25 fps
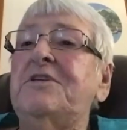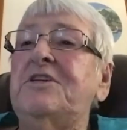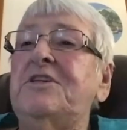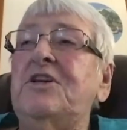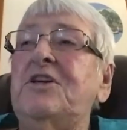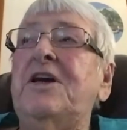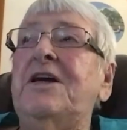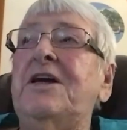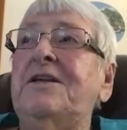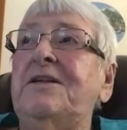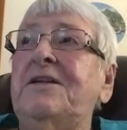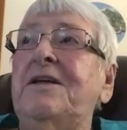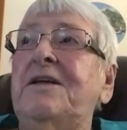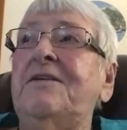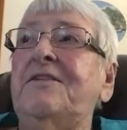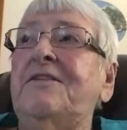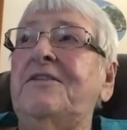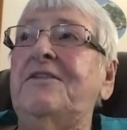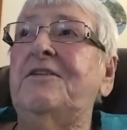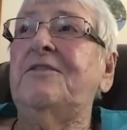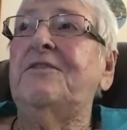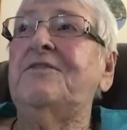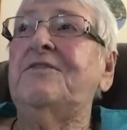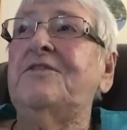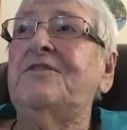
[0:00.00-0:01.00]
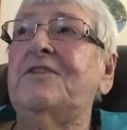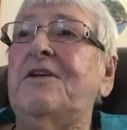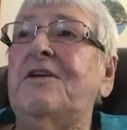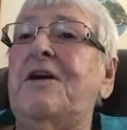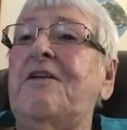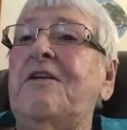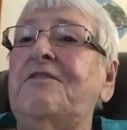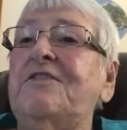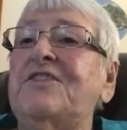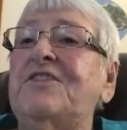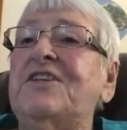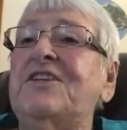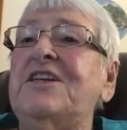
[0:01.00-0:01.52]
you had that to
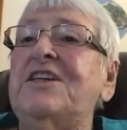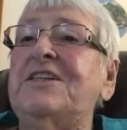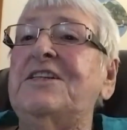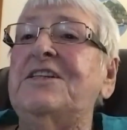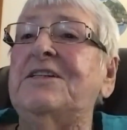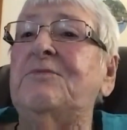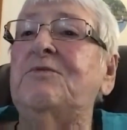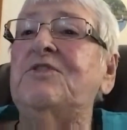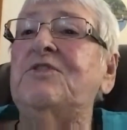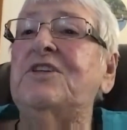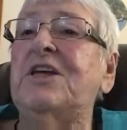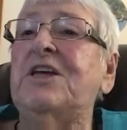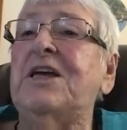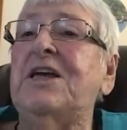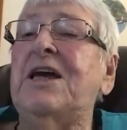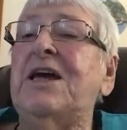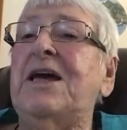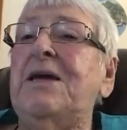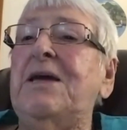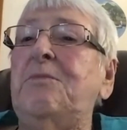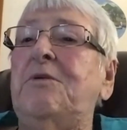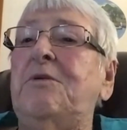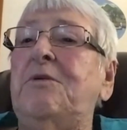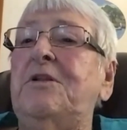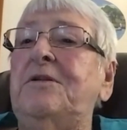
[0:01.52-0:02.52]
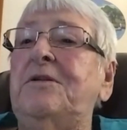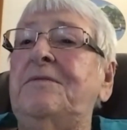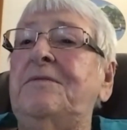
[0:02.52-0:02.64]
overseas. It was a cable.